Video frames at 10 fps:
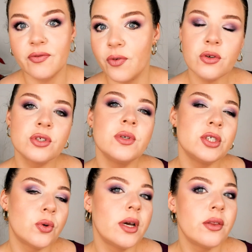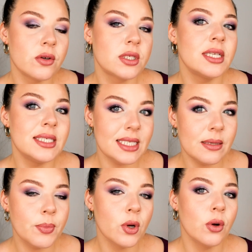For those who enjoy those
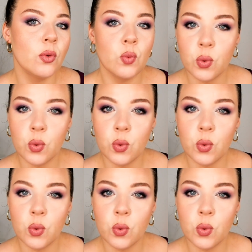deeper,